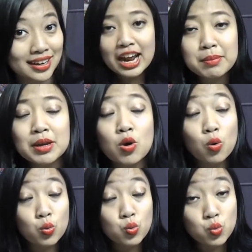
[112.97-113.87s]
And I mean,
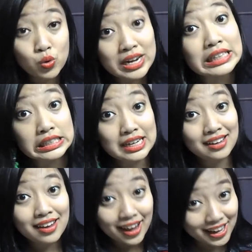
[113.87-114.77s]
really
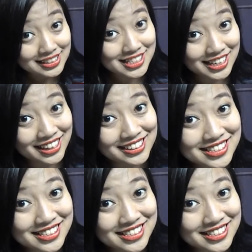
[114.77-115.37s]
hates it.